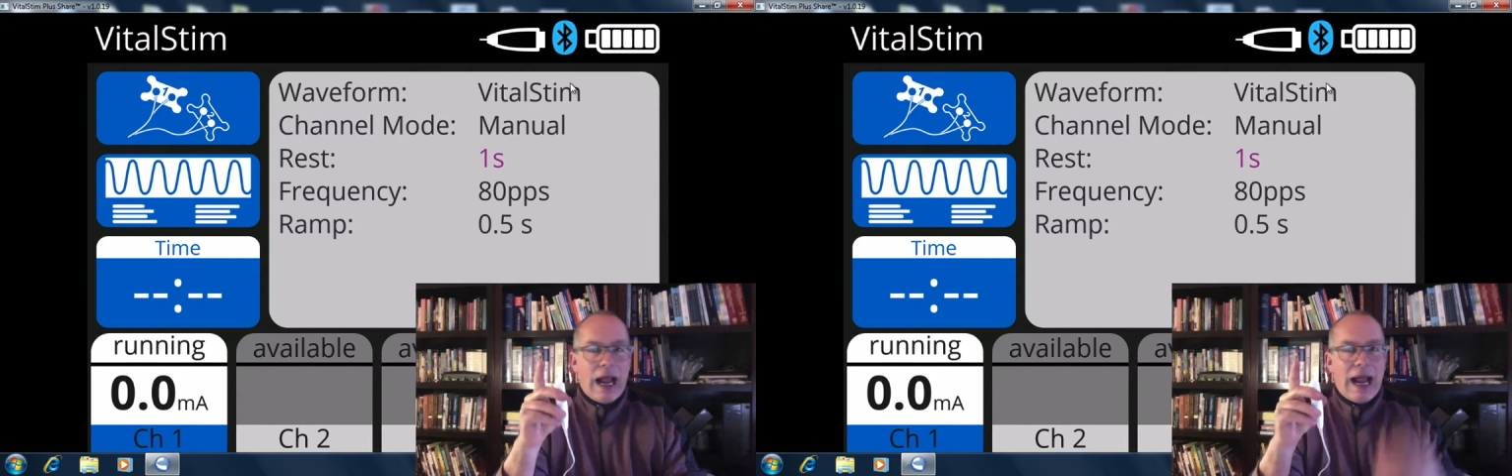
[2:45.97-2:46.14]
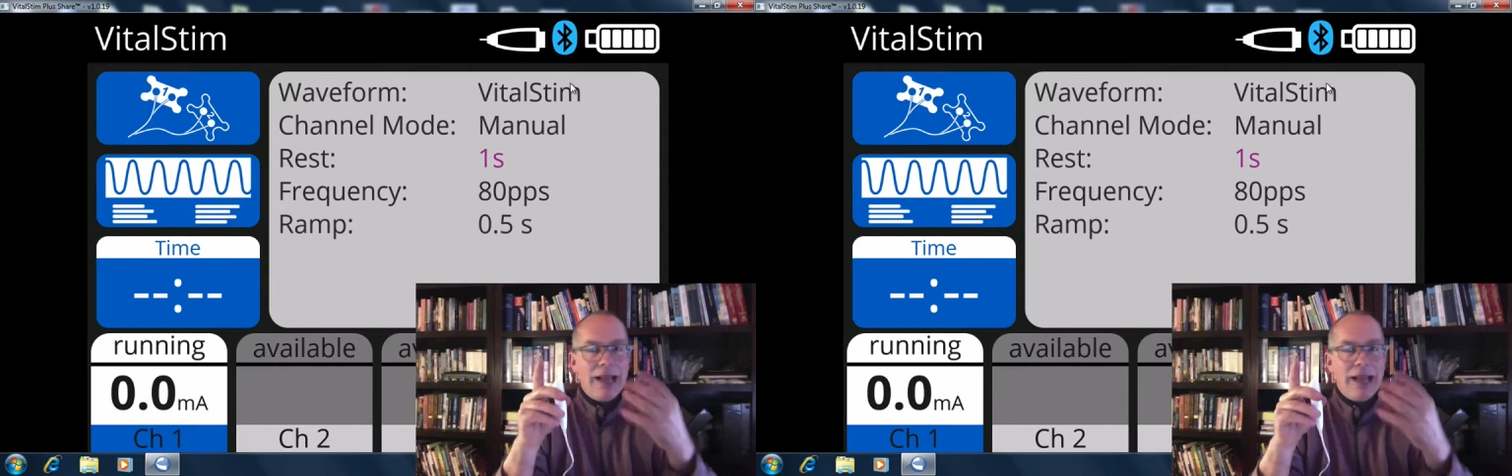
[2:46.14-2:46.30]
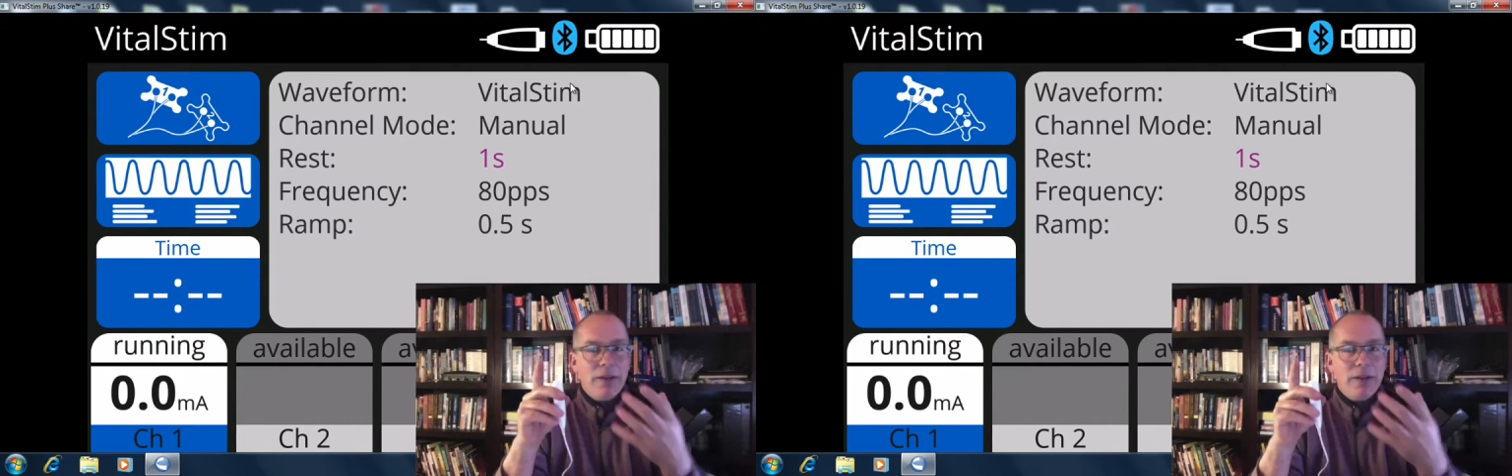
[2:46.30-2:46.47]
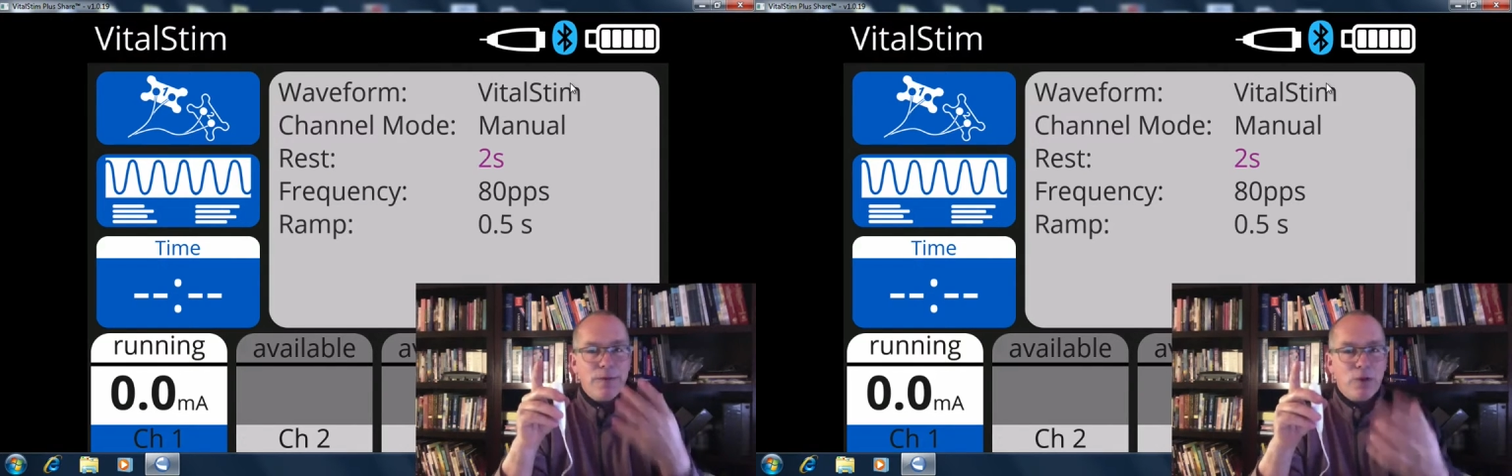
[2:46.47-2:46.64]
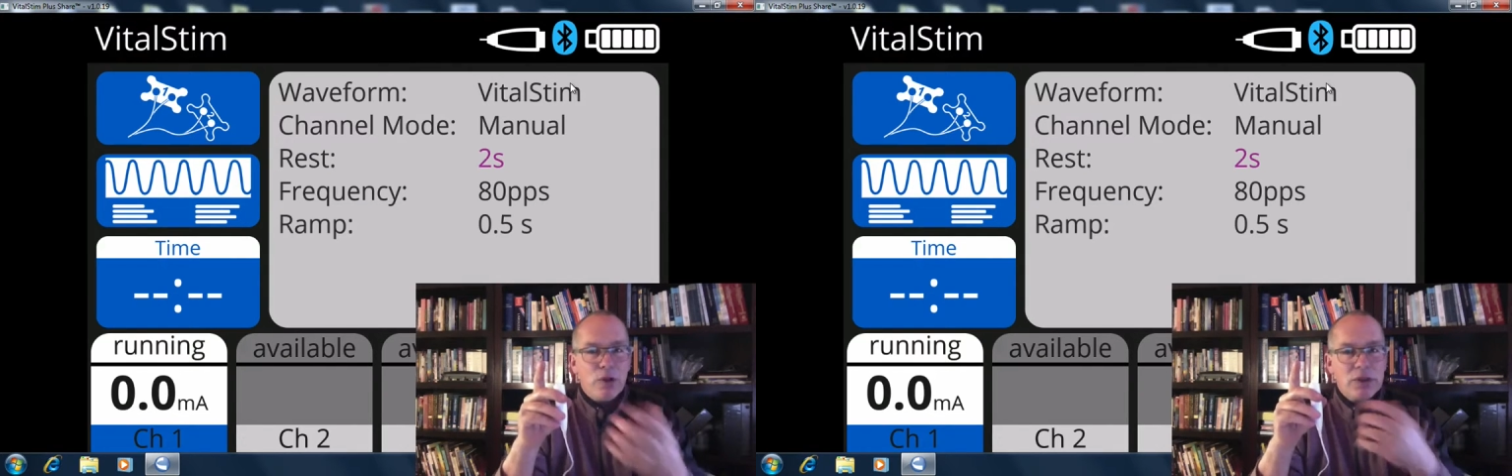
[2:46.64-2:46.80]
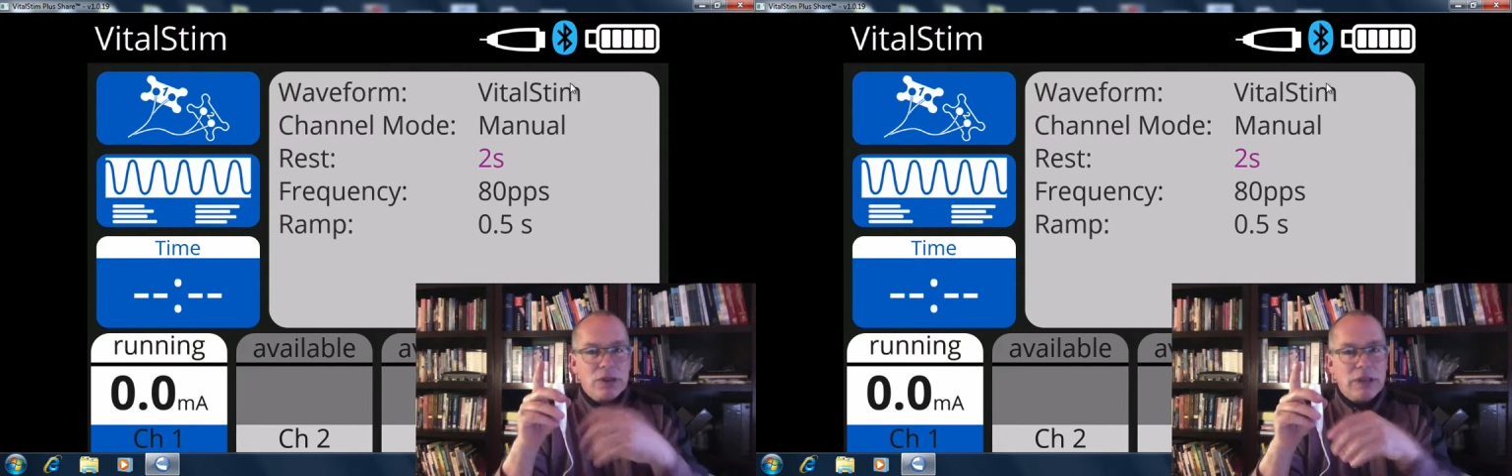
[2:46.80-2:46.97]
At the
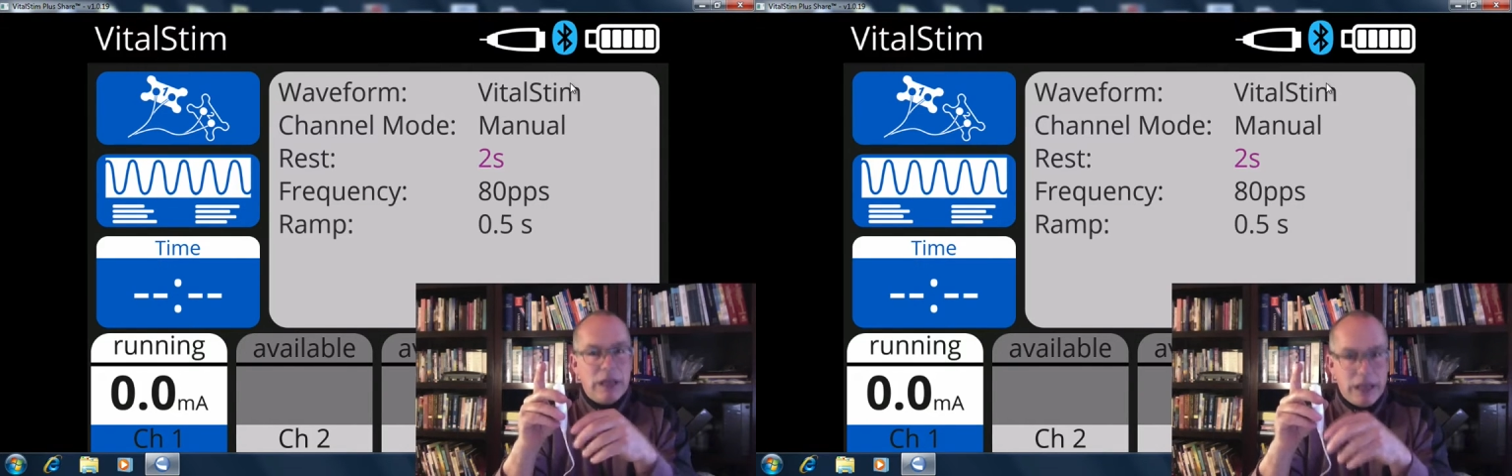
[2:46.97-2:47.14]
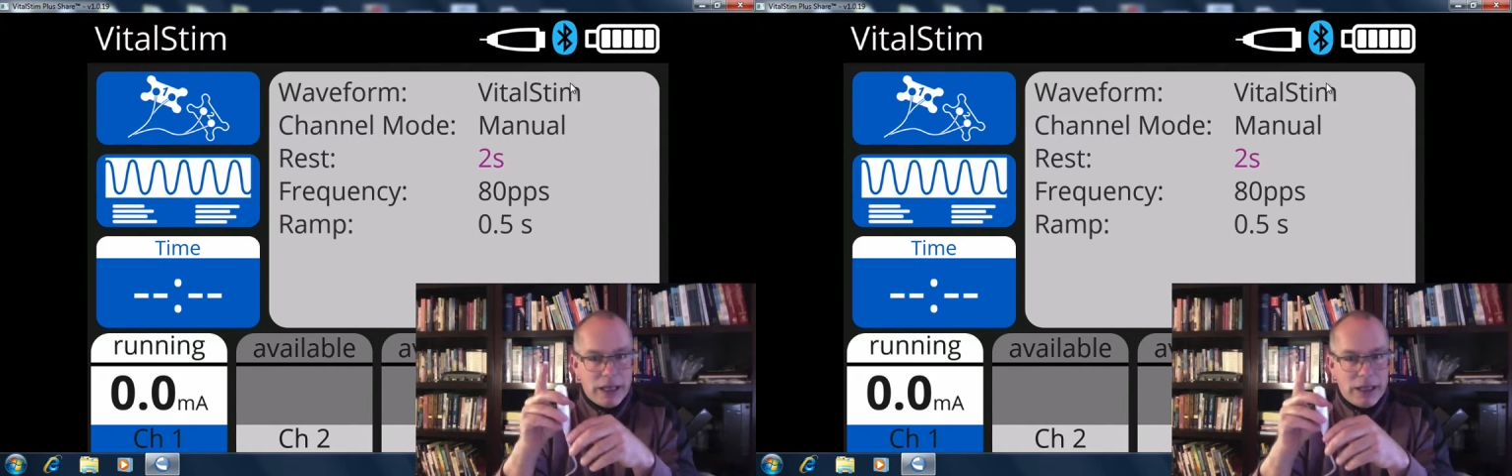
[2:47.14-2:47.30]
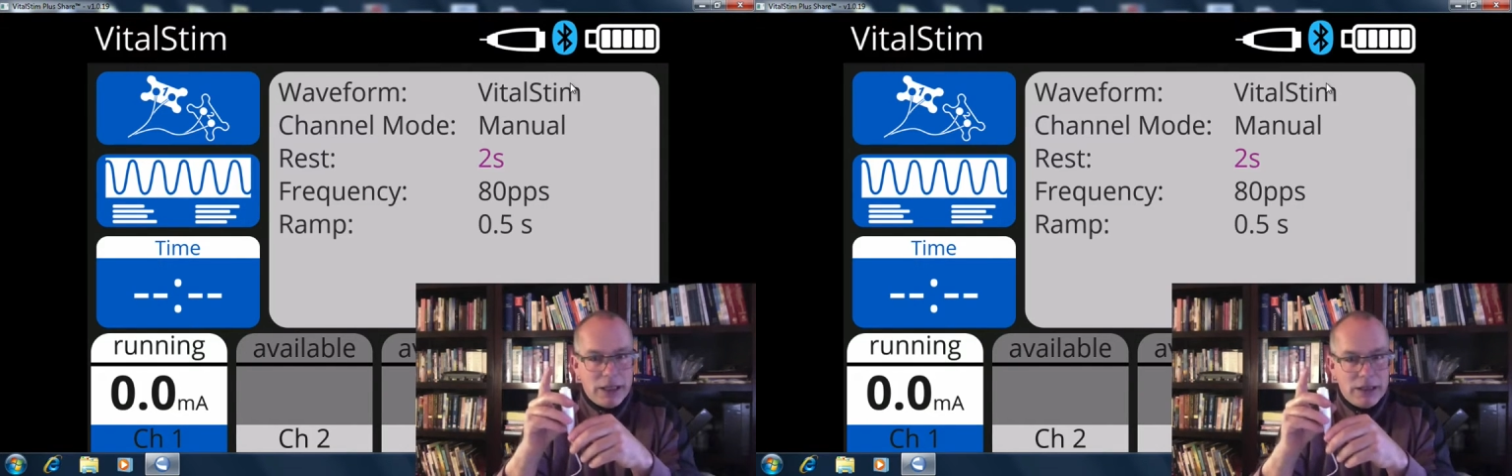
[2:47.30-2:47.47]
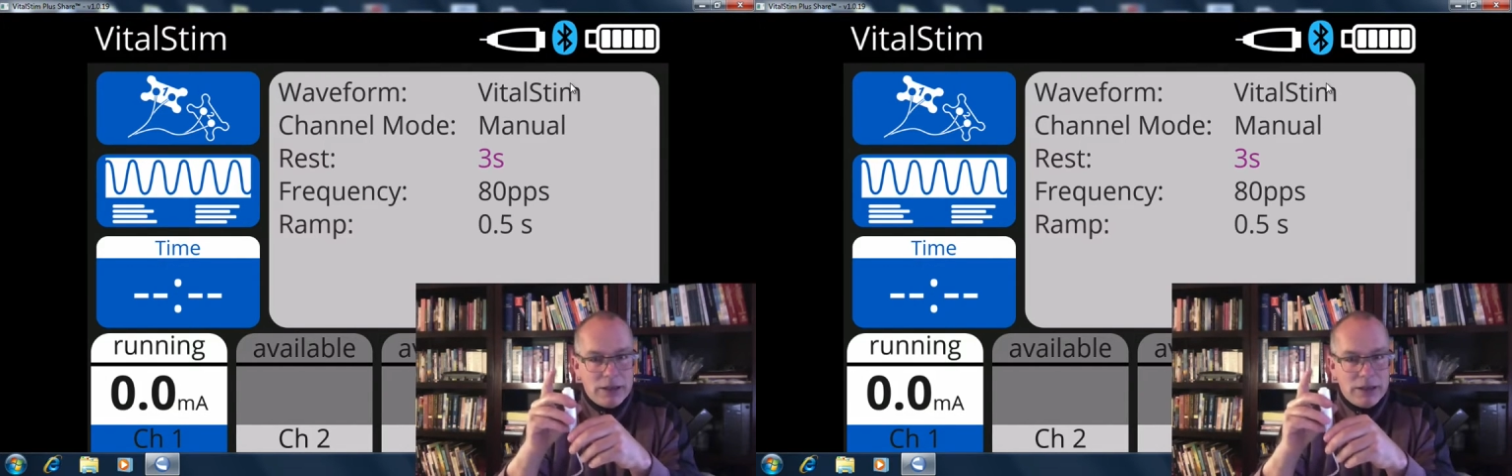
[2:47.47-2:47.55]
first click,